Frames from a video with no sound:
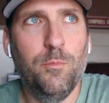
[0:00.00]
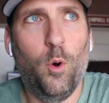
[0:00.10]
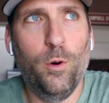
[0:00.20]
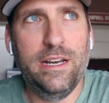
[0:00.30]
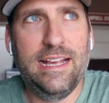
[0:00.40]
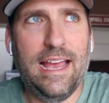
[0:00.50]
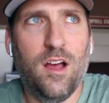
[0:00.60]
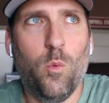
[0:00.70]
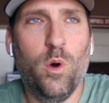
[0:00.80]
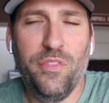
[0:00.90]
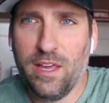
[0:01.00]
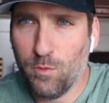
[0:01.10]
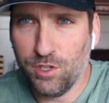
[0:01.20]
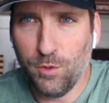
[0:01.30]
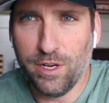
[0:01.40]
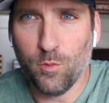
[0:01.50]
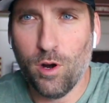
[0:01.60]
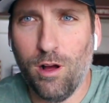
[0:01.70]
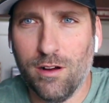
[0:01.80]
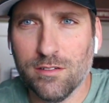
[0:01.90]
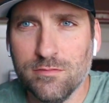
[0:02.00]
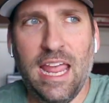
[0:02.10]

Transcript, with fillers: pointing out what they were doing wrong.